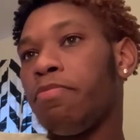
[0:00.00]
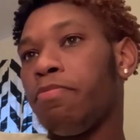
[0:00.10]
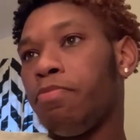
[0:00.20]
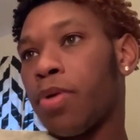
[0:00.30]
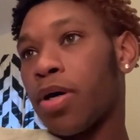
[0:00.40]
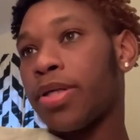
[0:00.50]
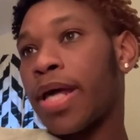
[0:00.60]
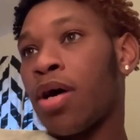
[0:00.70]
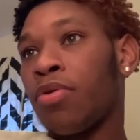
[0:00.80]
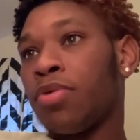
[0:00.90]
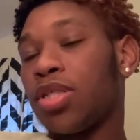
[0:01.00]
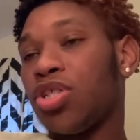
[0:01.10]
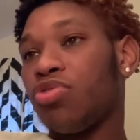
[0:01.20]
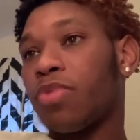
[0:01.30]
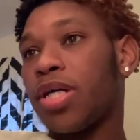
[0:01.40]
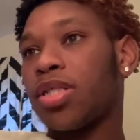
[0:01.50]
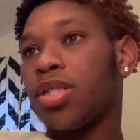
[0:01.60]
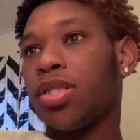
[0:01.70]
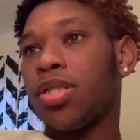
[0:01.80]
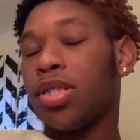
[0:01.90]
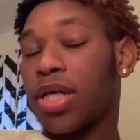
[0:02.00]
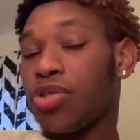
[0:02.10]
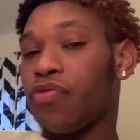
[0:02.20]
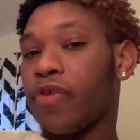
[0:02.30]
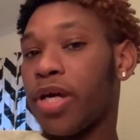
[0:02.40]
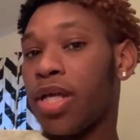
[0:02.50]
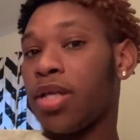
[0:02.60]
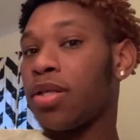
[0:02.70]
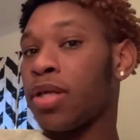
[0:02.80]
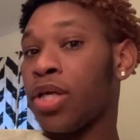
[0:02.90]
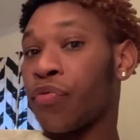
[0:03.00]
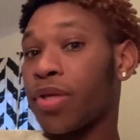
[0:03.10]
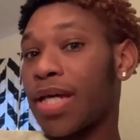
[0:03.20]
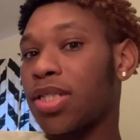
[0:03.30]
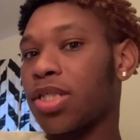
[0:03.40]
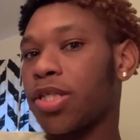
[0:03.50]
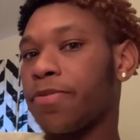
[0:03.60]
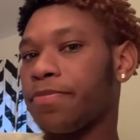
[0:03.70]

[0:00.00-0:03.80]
broke down the situation that you're in your relationship,